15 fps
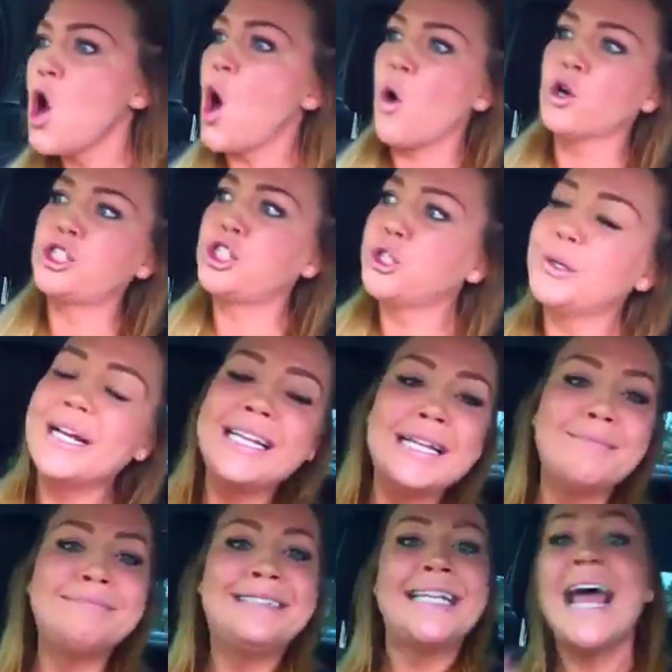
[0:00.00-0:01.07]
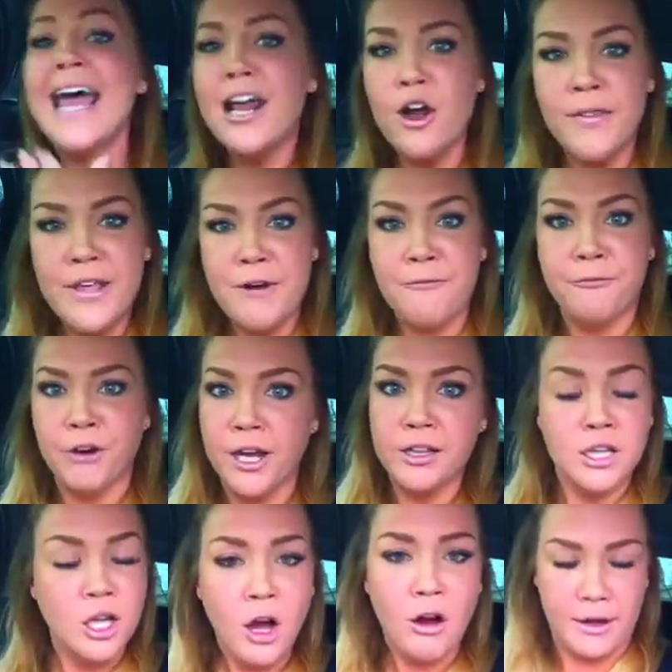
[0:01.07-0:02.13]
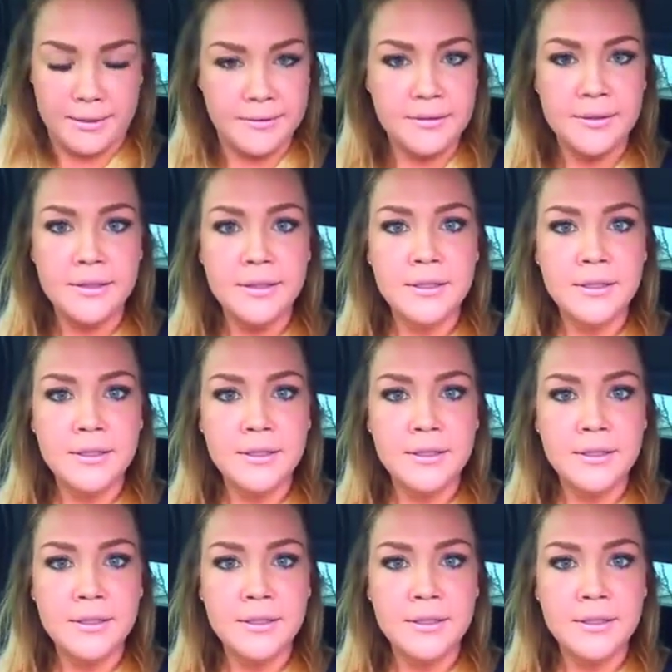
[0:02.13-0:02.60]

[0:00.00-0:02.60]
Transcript: or shooting them dead on their front lawn.